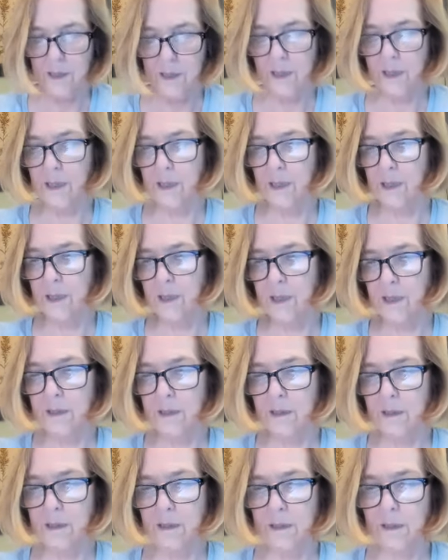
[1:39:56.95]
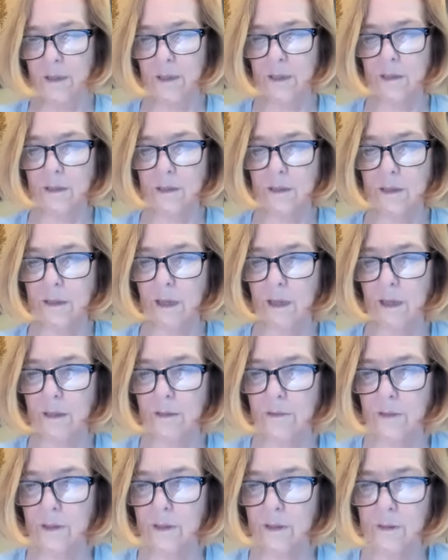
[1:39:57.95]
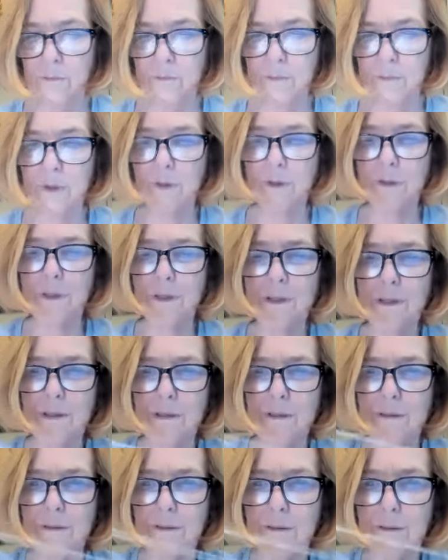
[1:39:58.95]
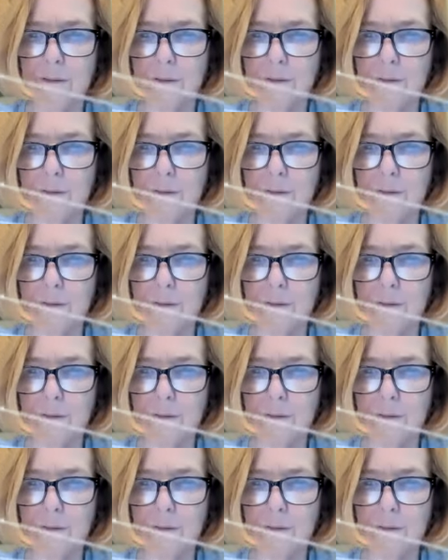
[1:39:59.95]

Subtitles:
and it's got the built-in